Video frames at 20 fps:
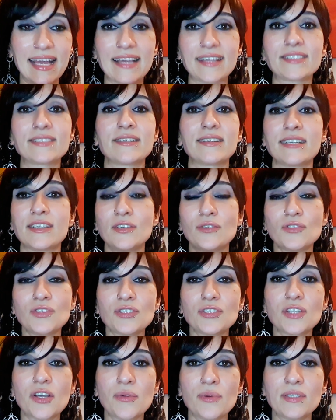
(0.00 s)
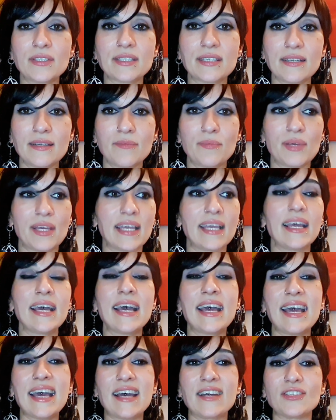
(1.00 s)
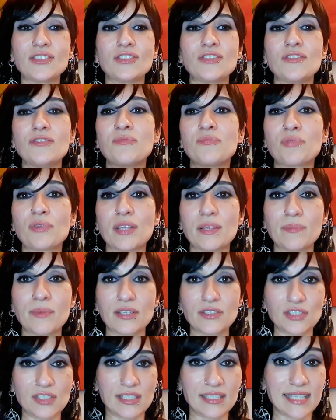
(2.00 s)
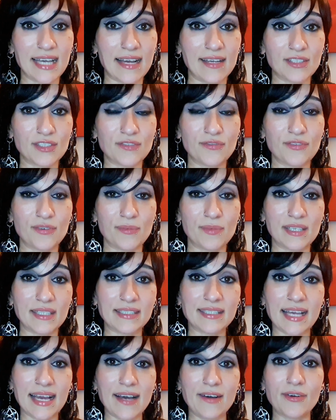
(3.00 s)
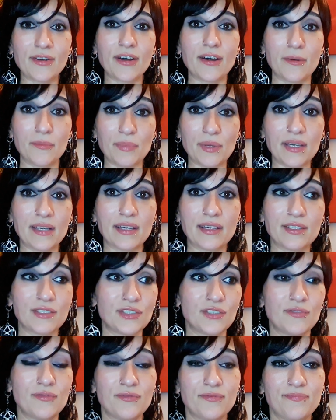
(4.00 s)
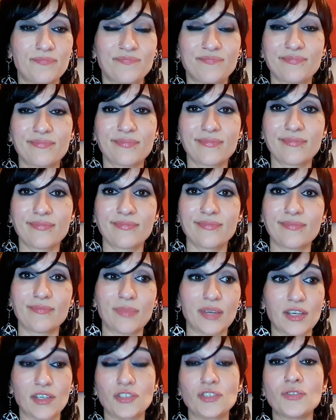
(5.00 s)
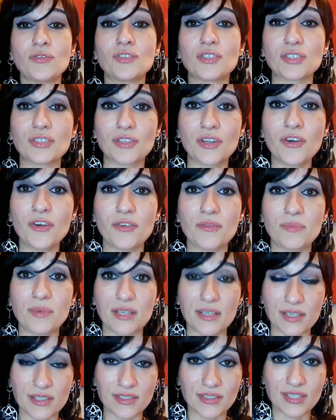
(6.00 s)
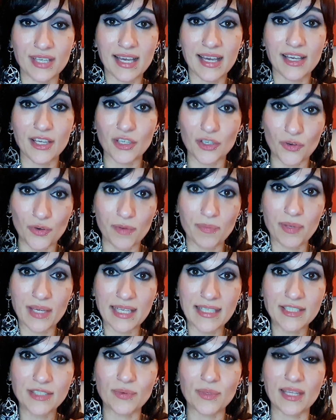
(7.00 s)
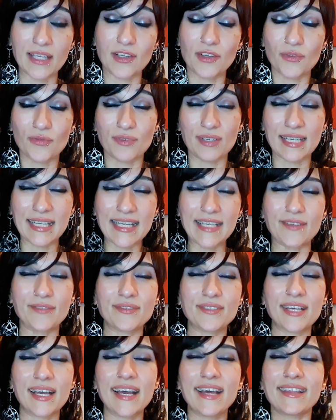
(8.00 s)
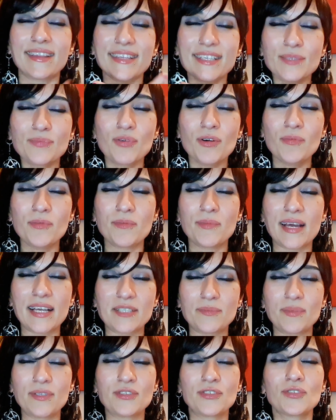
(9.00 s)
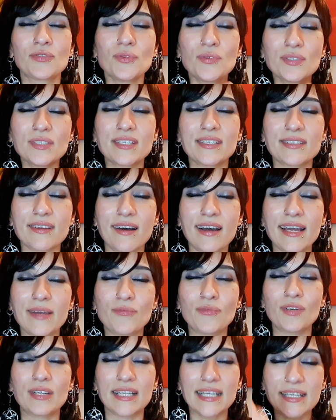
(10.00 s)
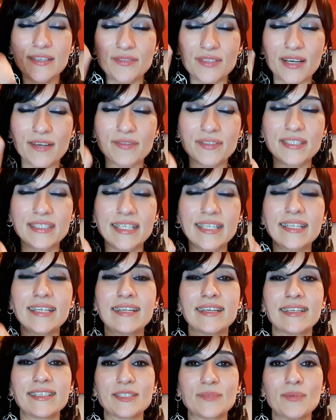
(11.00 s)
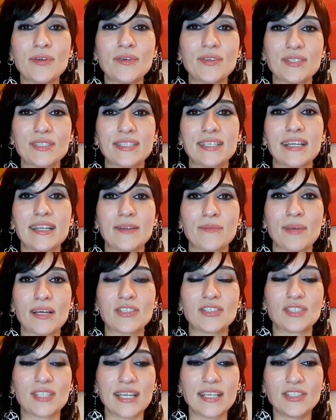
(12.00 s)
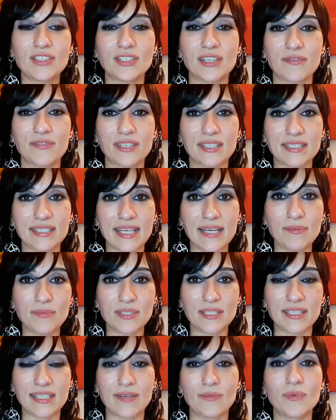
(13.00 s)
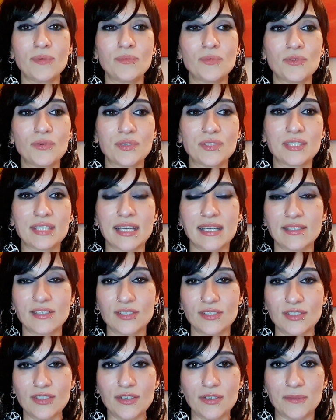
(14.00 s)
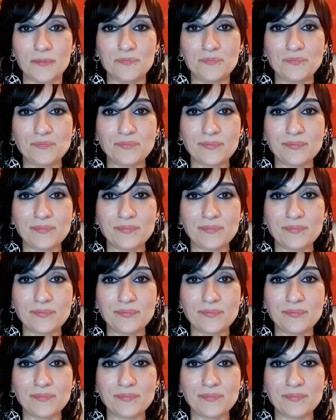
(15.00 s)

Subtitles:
and externally. You just know it's going to be, and you've pretty much detached from this outcome because you just know, because you're at peace with it, you're relieved. This problem has been sorted. I am relieved. I've seen it and experienced it in imagination. I've accepted it. What more is there to do?